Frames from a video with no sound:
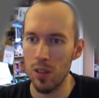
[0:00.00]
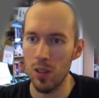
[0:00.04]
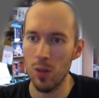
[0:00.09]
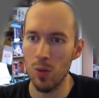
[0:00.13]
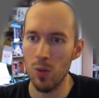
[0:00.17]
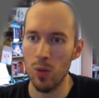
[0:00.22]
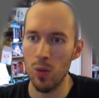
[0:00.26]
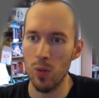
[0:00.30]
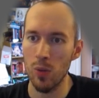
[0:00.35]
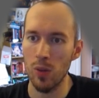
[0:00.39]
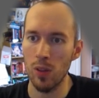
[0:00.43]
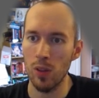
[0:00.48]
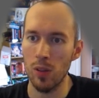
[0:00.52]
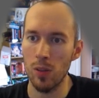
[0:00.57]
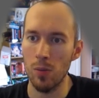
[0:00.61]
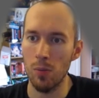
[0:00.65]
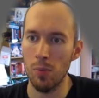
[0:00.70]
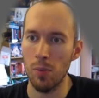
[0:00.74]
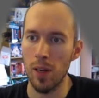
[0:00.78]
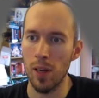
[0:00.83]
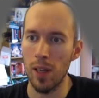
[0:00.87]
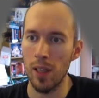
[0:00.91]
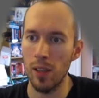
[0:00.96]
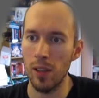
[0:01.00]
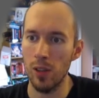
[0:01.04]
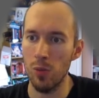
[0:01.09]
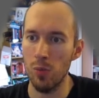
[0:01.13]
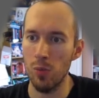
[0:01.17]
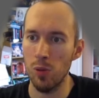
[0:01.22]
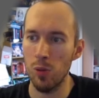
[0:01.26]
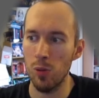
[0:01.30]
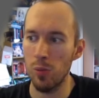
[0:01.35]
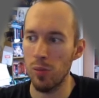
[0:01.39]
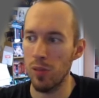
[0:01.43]
So we will compile the
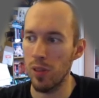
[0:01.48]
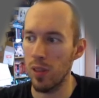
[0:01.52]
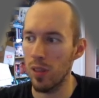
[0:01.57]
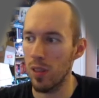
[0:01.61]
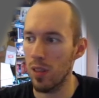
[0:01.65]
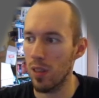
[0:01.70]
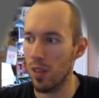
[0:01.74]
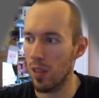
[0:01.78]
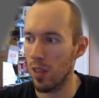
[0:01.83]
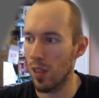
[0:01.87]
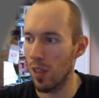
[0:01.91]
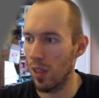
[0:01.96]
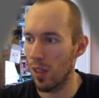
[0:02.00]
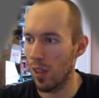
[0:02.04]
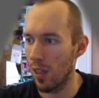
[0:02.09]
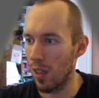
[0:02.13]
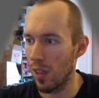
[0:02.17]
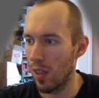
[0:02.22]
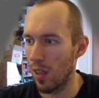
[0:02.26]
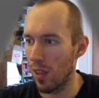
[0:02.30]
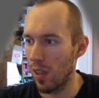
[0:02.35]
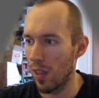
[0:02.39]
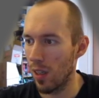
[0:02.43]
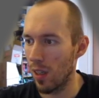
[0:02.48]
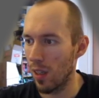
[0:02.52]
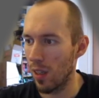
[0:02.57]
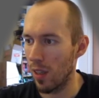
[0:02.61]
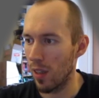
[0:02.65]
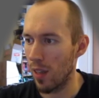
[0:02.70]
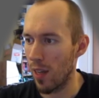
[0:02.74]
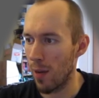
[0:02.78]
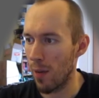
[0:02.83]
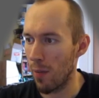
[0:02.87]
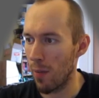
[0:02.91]
blueprints
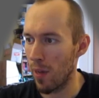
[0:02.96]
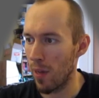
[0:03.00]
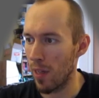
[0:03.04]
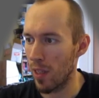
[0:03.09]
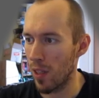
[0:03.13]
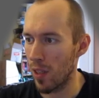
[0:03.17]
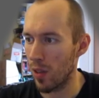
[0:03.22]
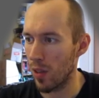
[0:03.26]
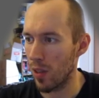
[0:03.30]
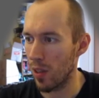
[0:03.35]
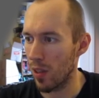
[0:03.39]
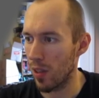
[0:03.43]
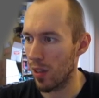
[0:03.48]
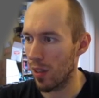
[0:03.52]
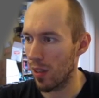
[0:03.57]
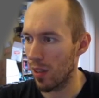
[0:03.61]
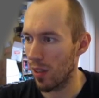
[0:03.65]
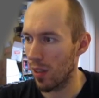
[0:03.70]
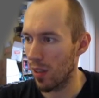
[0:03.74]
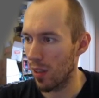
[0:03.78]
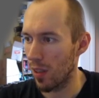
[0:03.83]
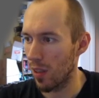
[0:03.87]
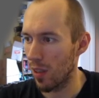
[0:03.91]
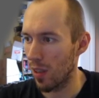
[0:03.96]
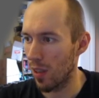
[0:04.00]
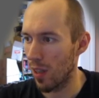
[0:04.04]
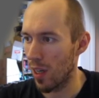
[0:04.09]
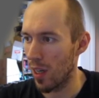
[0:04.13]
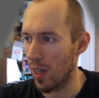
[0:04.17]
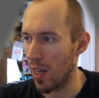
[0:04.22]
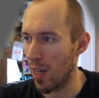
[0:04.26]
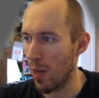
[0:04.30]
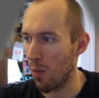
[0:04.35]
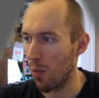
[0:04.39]
and that makes
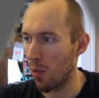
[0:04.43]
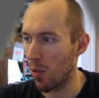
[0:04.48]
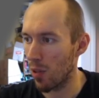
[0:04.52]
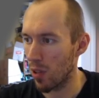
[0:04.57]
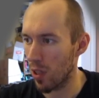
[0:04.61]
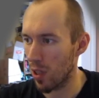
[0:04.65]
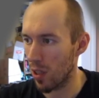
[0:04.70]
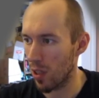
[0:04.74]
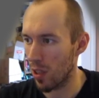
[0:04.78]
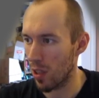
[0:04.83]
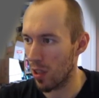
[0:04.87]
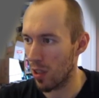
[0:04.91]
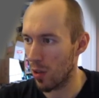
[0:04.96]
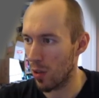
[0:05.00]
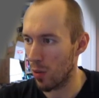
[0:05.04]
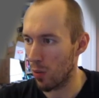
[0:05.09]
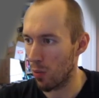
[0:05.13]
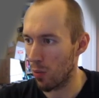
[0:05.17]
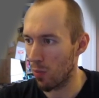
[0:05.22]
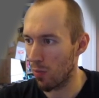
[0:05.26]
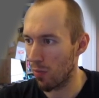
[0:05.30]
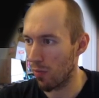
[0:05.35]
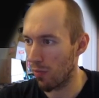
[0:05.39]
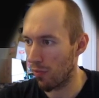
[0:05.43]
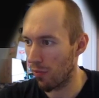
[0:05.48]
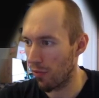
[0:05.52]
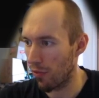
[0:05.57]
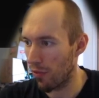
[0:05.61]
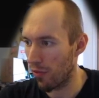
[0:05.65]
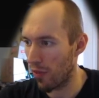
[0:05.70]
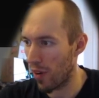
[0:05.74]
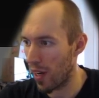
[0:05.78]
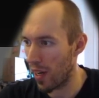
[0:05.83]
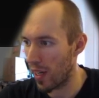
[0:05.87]
enables us to
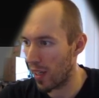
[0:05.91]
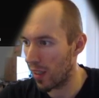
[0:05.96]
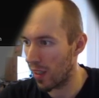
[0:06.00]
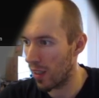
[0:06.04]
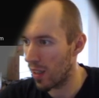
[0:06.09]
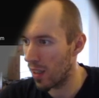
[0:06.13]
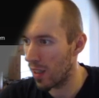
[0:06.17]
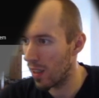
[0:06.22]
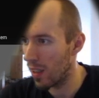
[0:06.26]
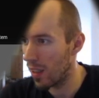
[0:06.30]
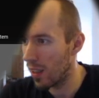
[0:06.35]
find